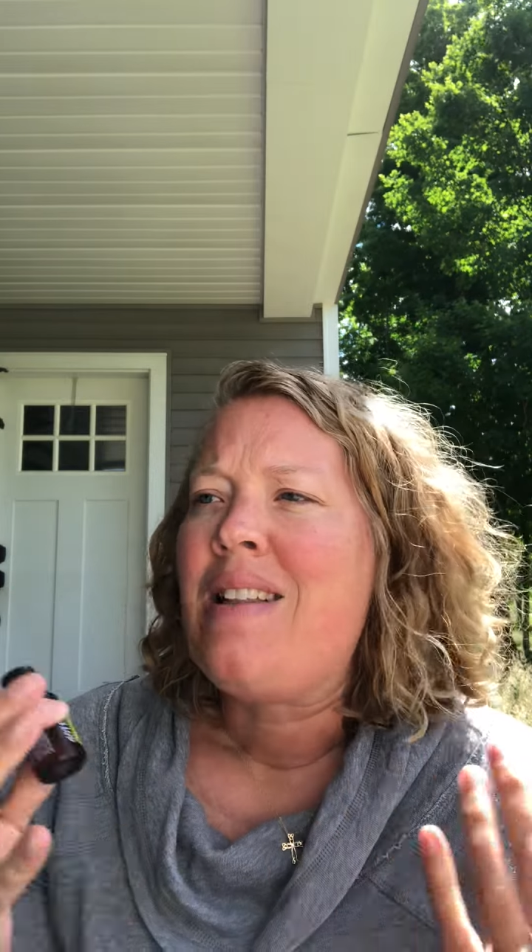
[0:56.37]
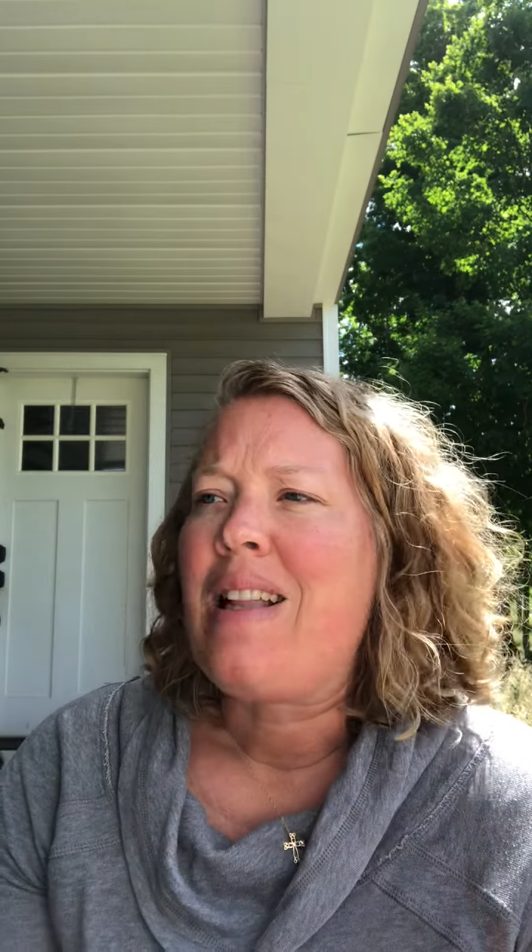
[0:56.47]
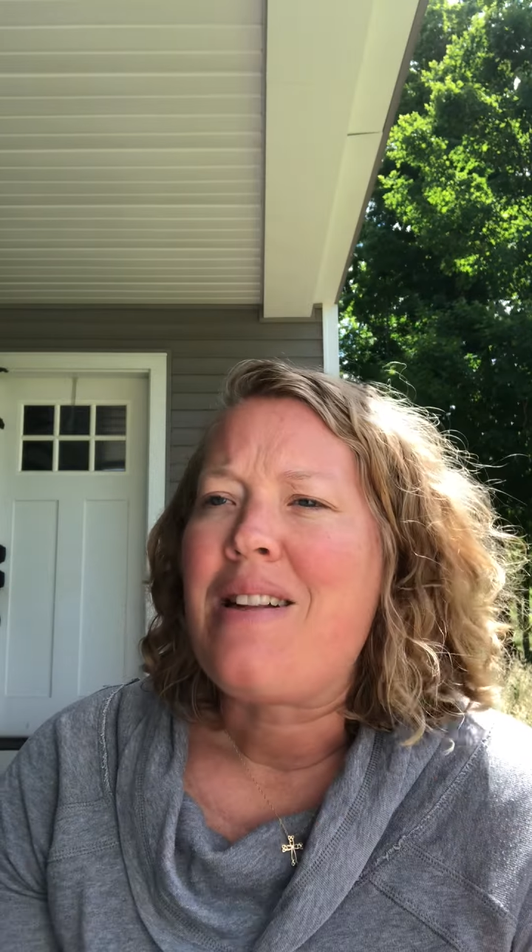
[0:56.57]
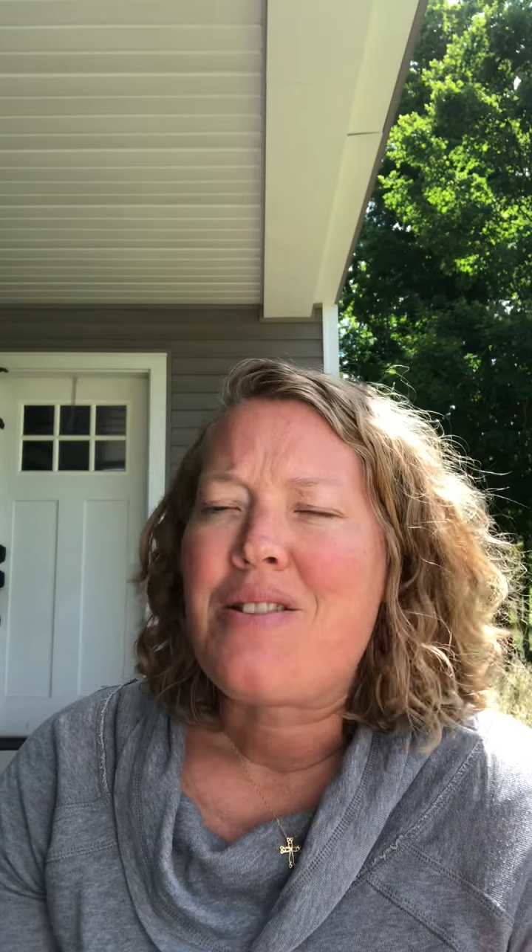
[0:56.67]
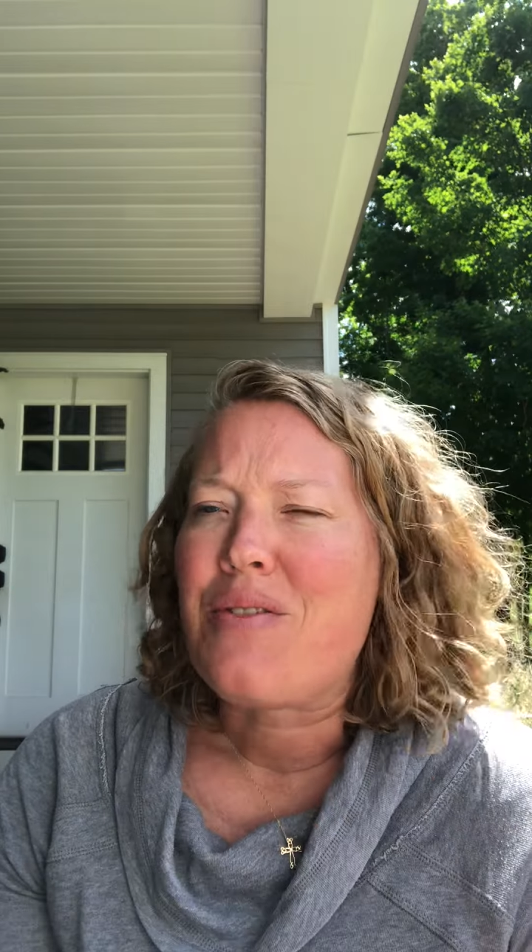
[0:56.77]

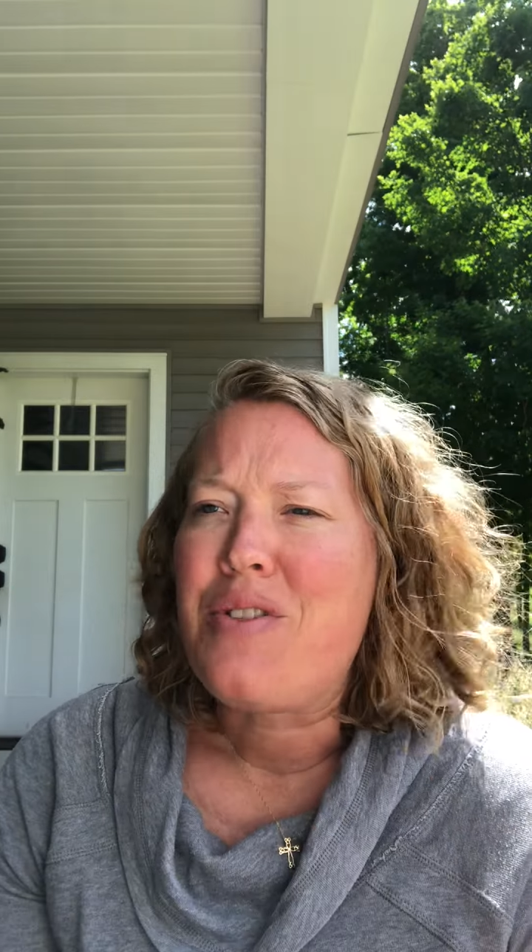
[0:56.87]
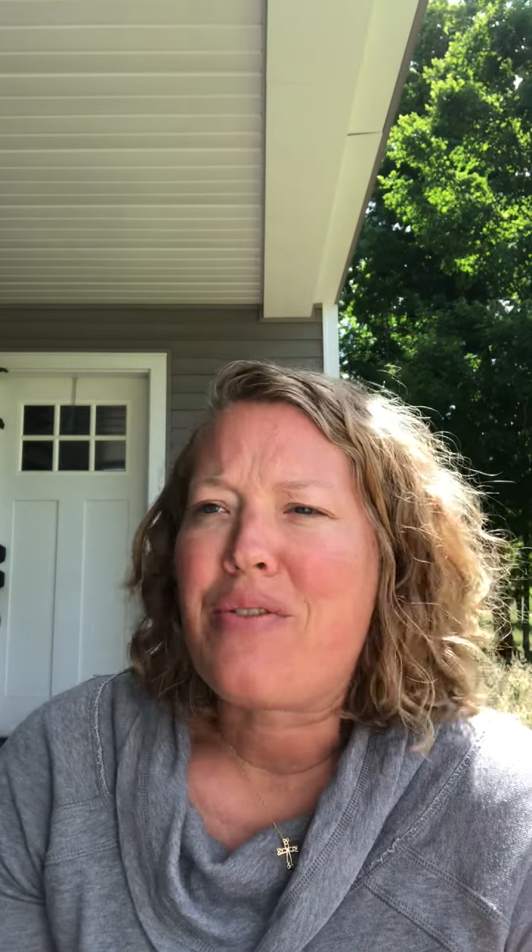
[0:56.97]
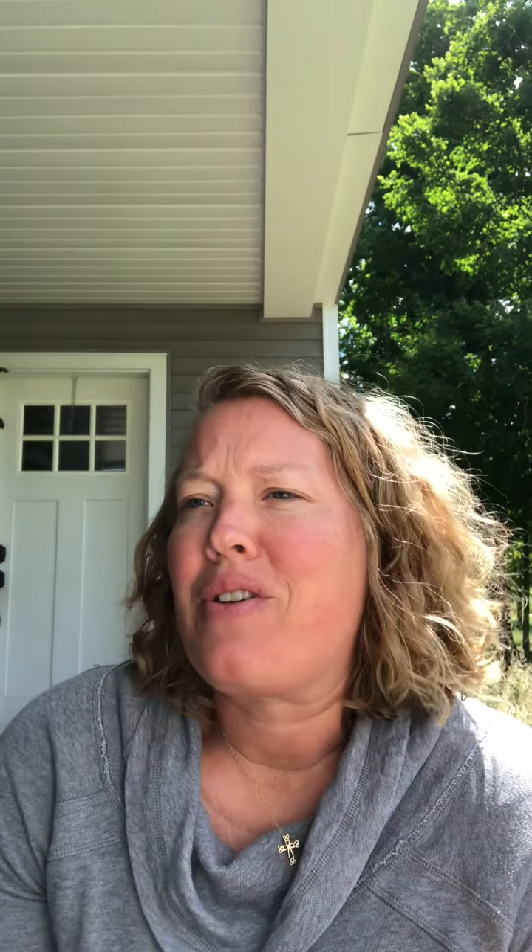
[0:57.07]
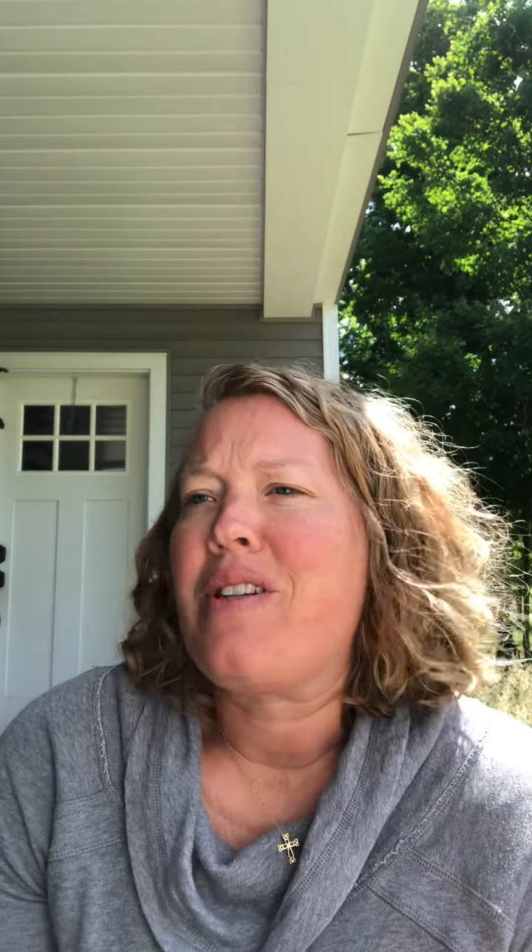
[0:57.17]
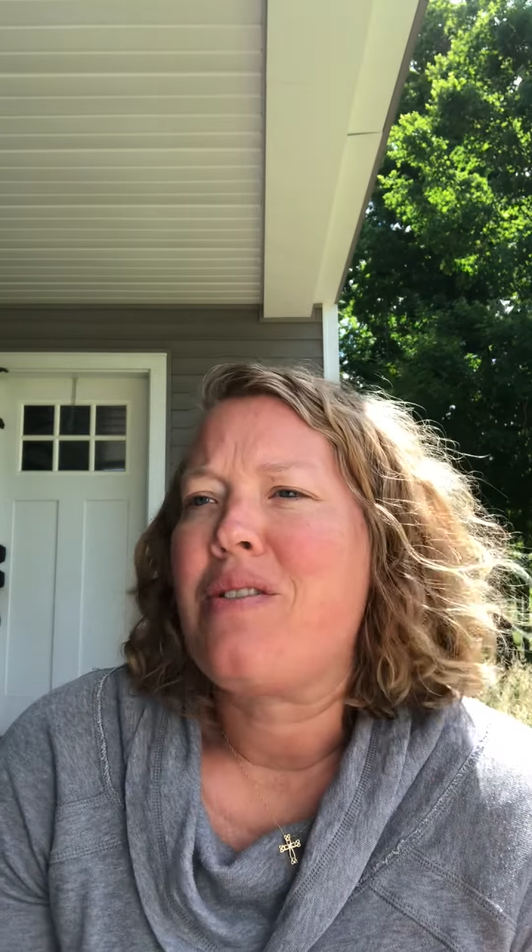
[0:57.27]
lots of
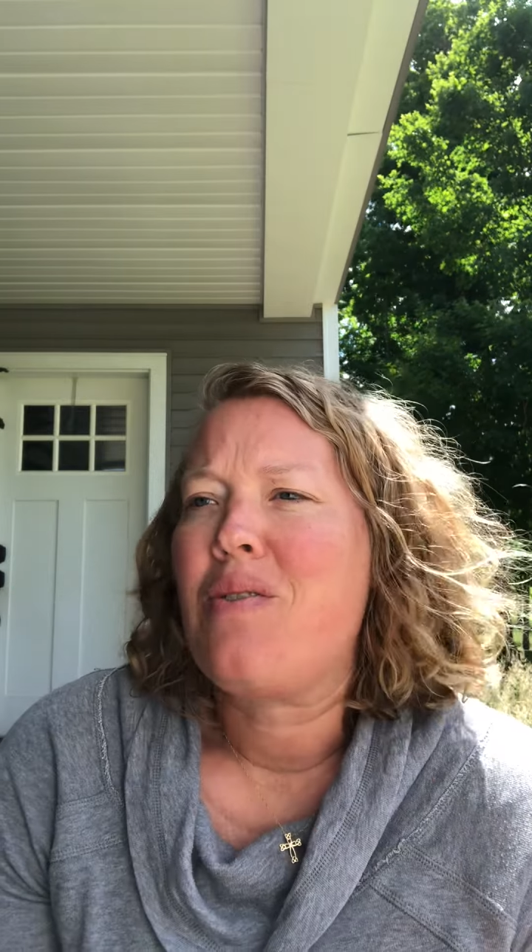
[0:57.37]
different